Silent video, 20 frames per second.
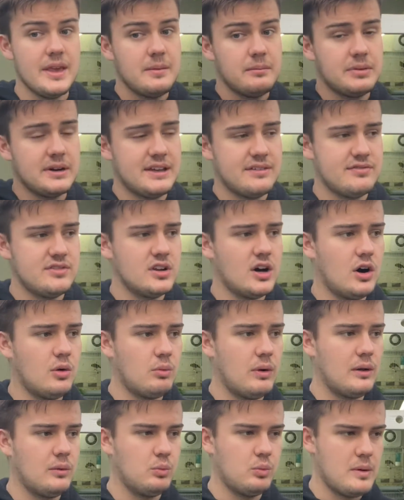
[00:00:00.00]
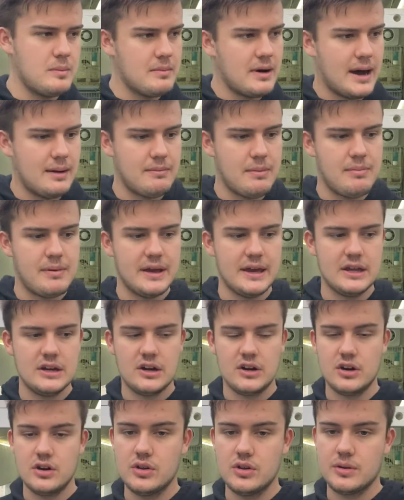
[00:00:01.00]
But if not, well, we might be bringing
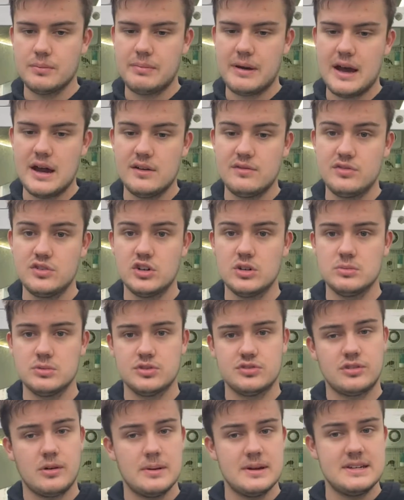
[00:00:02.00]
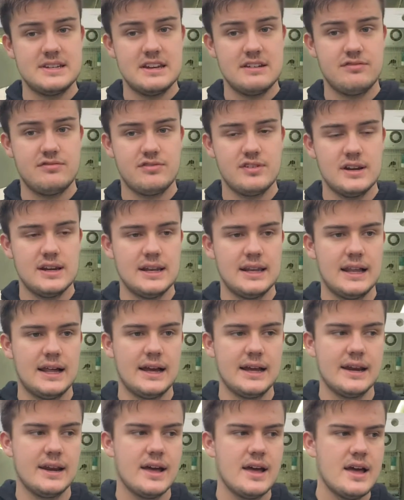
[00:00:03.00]
on pair of normals from a different
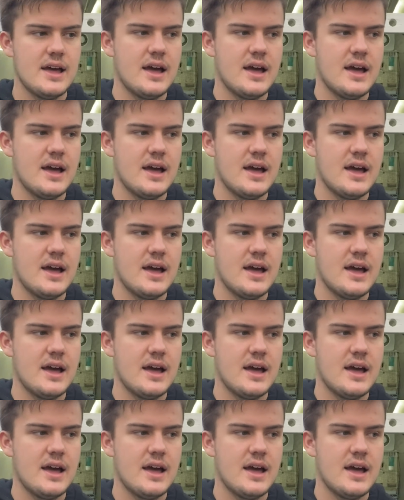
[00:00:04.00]
line